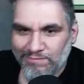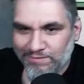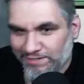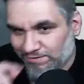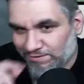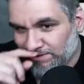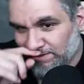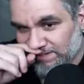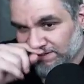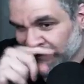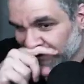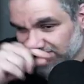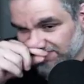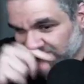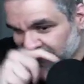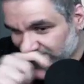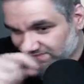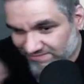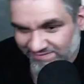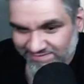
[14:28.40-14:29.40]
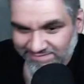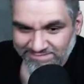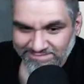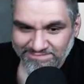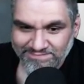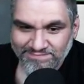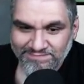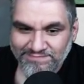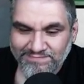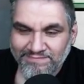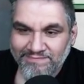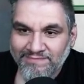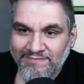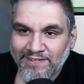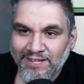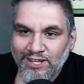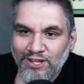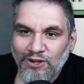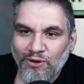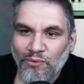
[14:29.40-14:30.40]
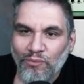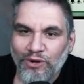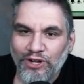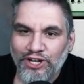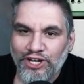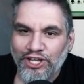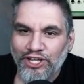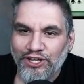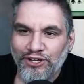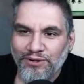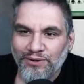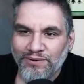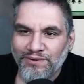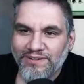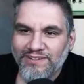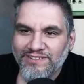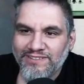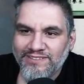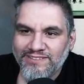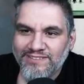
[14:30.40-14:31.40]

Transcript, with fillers: We do or don't. We do. We do.